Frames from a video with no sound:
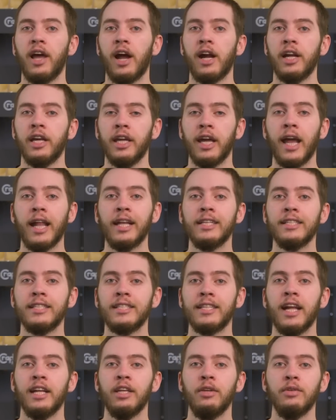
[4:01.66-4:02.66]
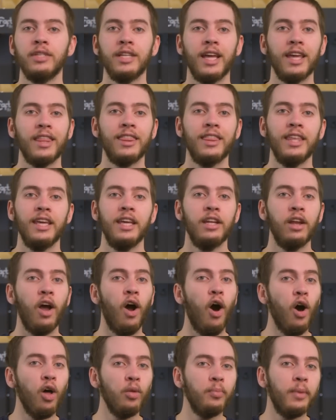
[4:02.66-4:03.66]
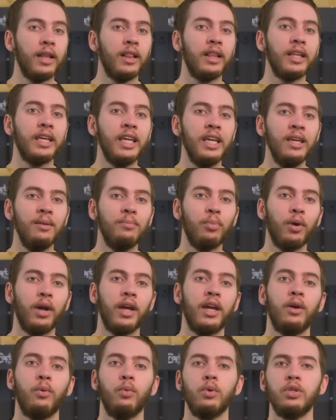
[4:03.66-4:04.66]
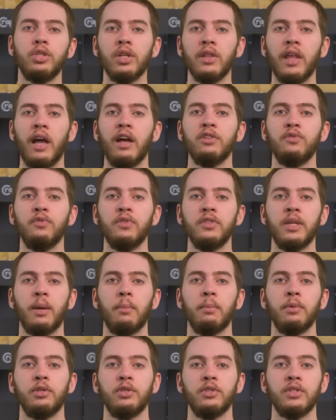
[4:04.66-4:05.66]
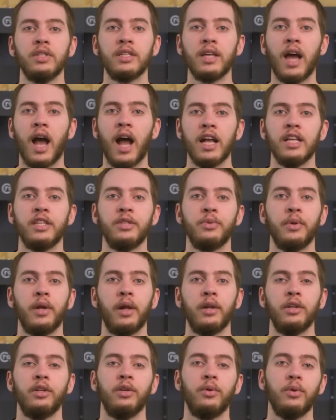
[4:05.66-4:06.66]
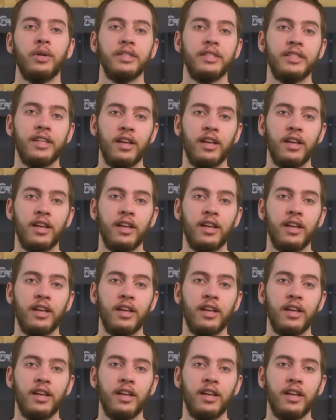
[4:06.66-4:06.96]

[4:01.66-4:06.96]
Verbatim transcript: lining and instead using a thin, all-metal heat break which allows for temperatures as high as 300 degrees